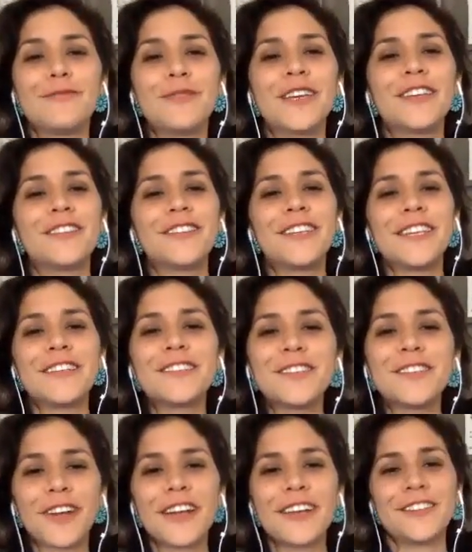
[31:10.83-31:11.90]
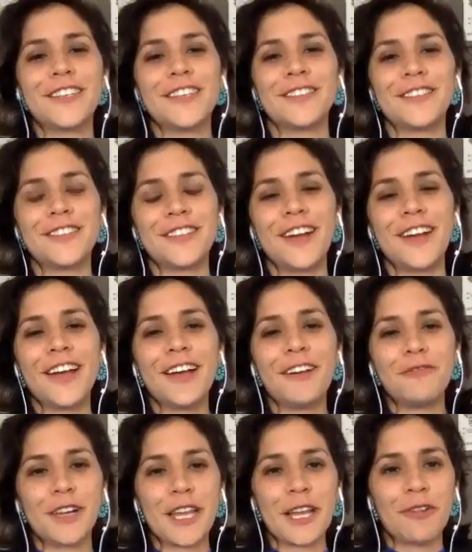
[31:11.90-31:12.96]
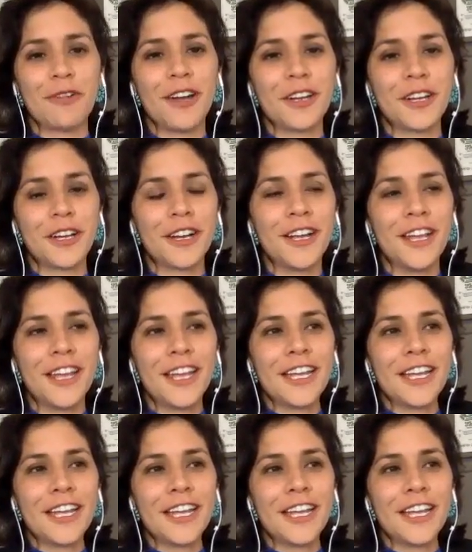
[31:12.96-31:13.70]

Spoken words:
because it is a crisis to not have running water.